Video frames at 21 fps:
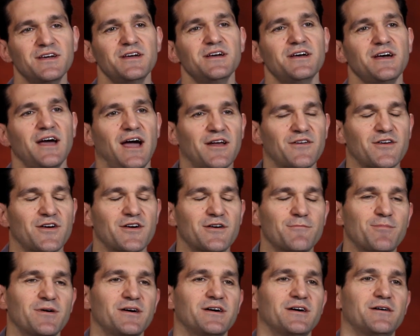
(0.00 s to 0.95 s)
and
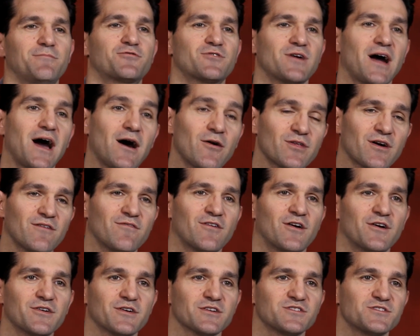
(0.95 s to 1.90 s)
are proud of
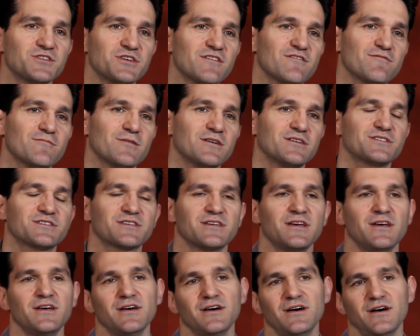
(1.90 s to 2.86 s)
our achievements,
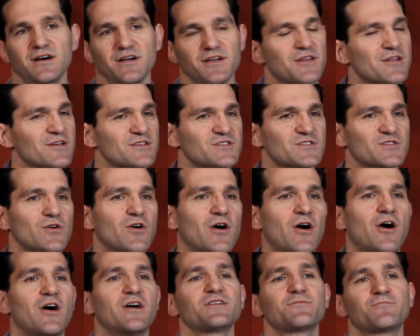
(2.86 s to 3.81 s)
it is so
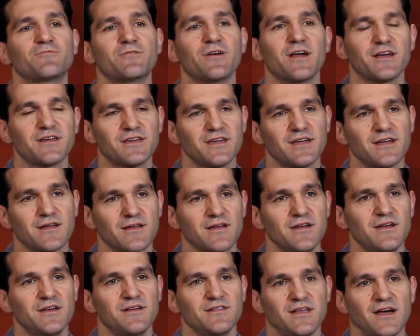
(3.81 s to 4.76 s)
heartbreaking
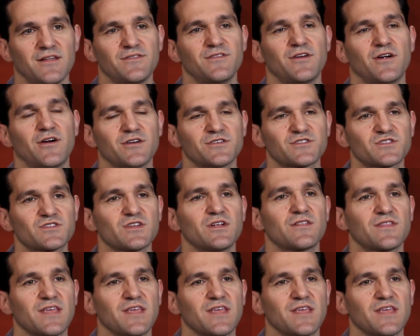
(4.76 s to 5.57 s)
that there are still